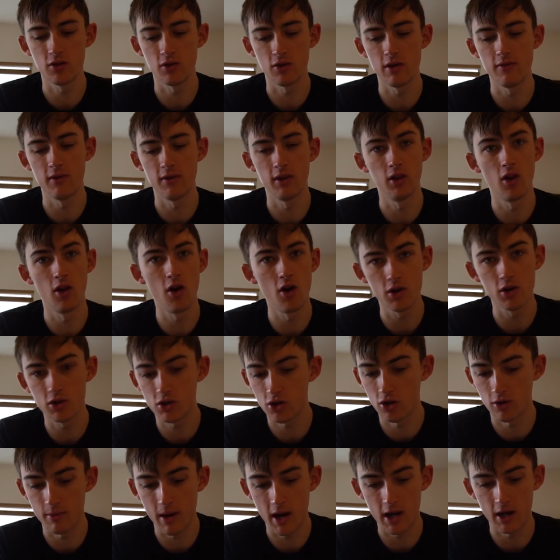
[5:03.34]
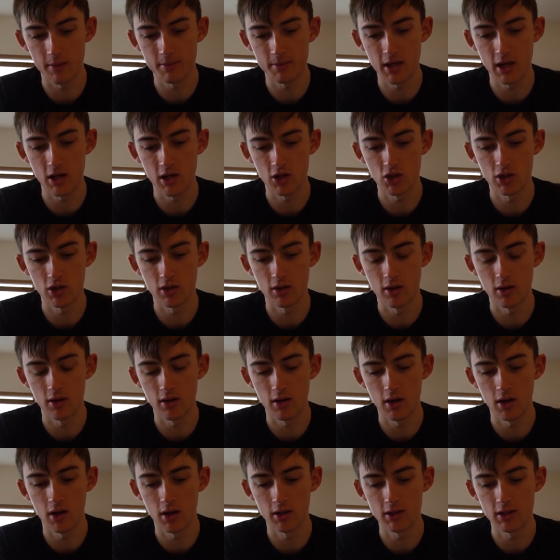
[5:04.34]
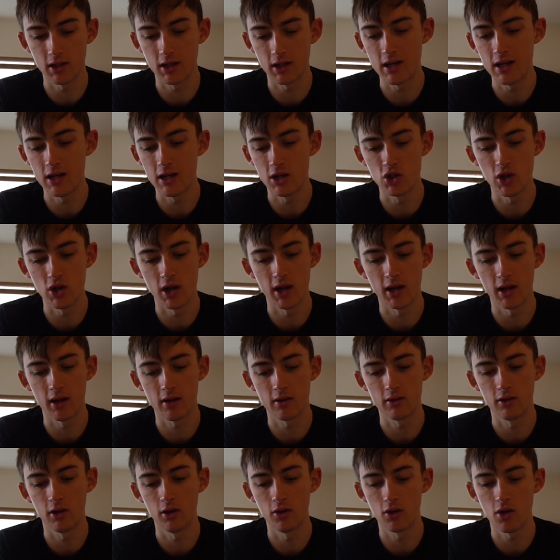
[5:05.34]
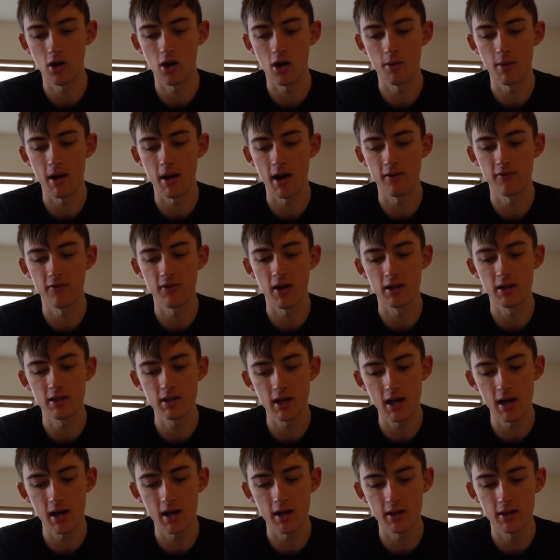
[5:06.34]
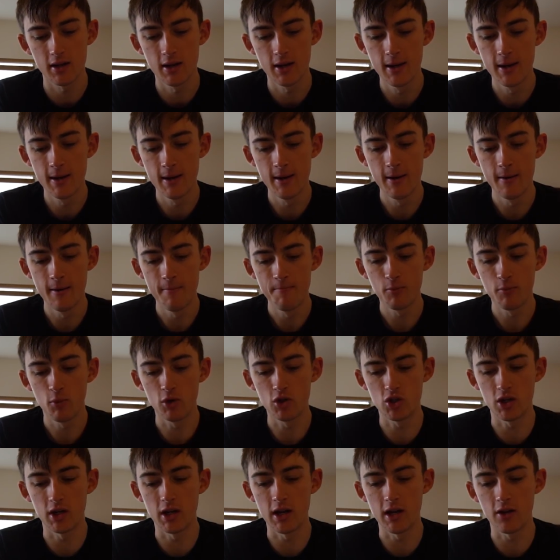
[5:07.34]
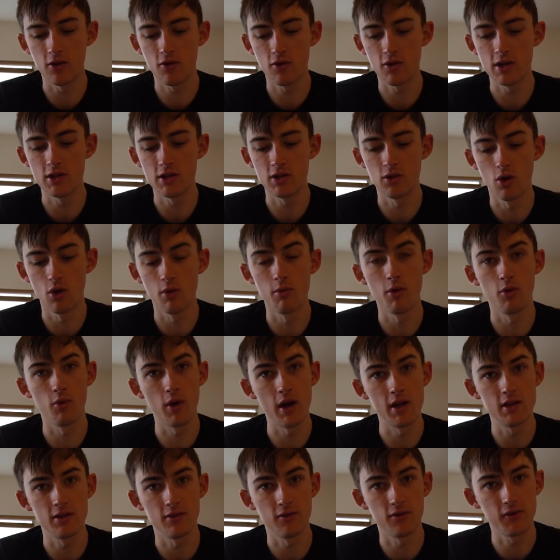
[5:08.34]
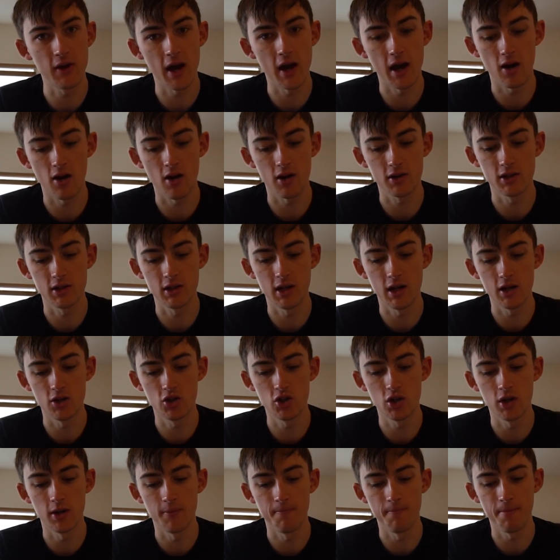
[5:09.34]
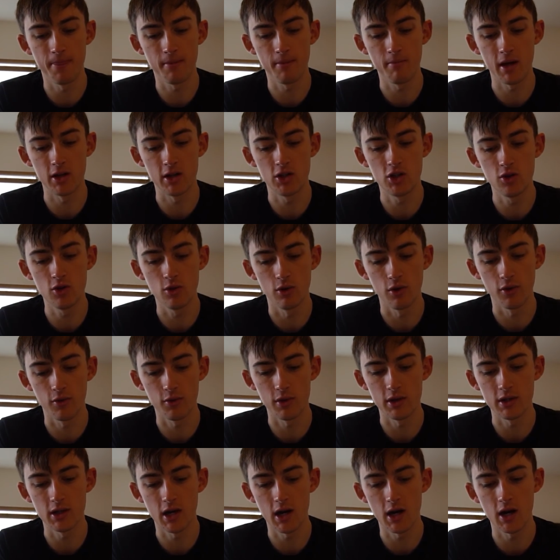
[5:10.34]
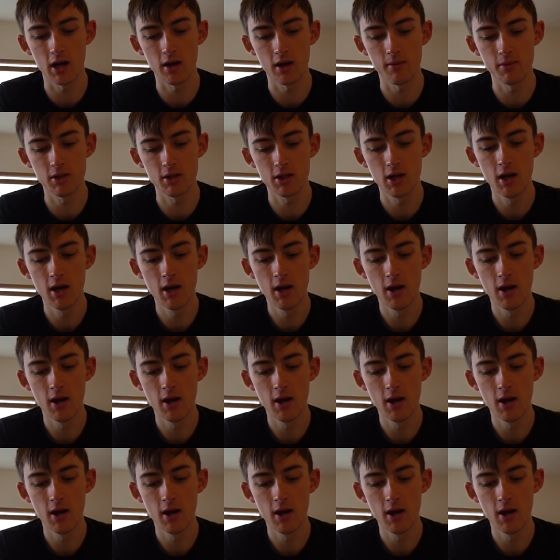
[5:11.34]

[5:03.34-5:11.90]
or even long-term adaptation to ketogenic, low-carb, high-fat diet, which can increase normal rates of fat oxidation by 2 or 3 times,